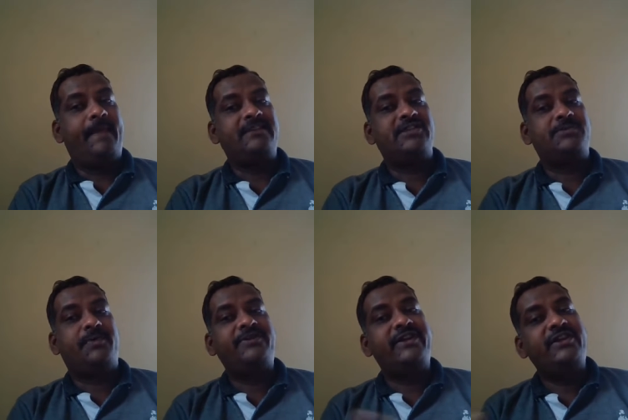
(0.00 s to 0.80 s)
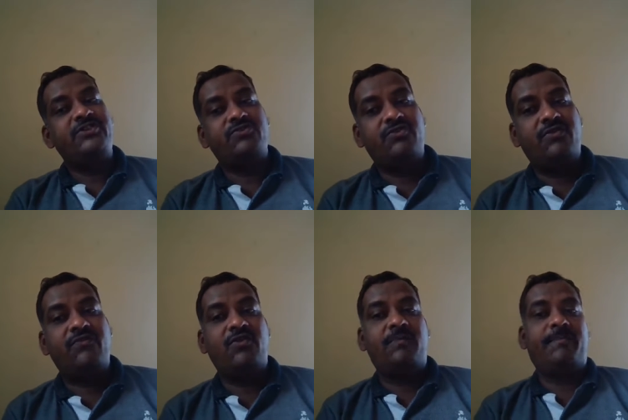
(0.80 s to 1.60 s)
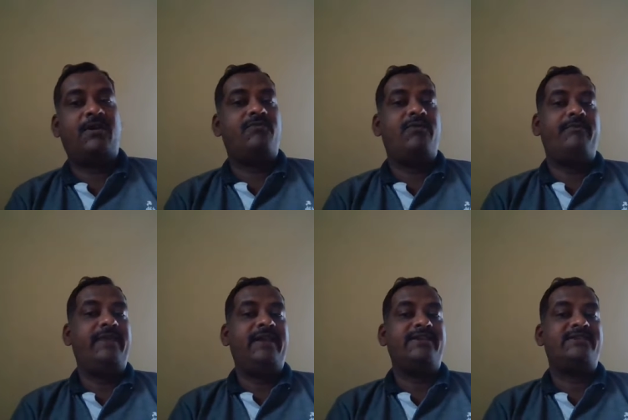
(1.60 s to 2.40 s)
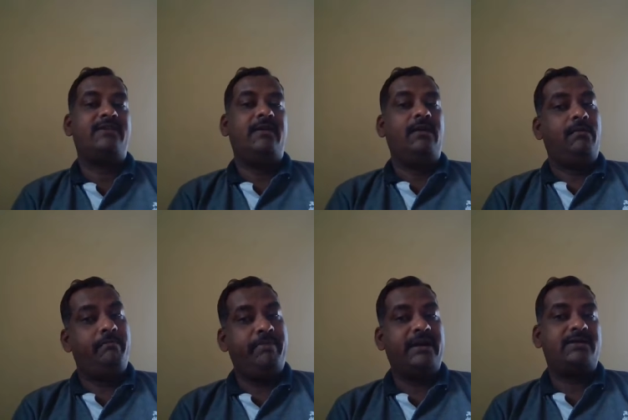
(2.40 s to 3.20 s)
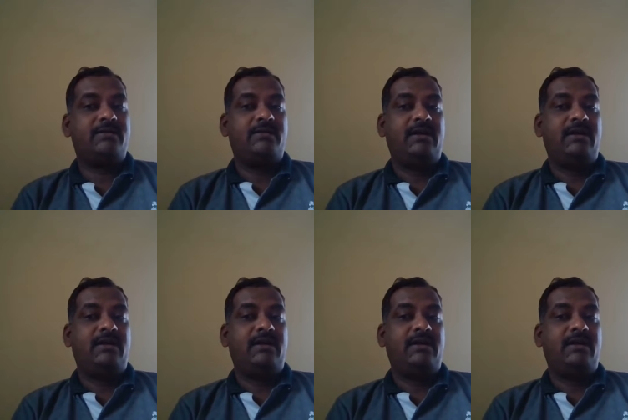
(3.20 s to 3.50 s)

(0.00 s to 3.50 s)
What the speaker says: as a spontaneous overflow of powerful feelings, but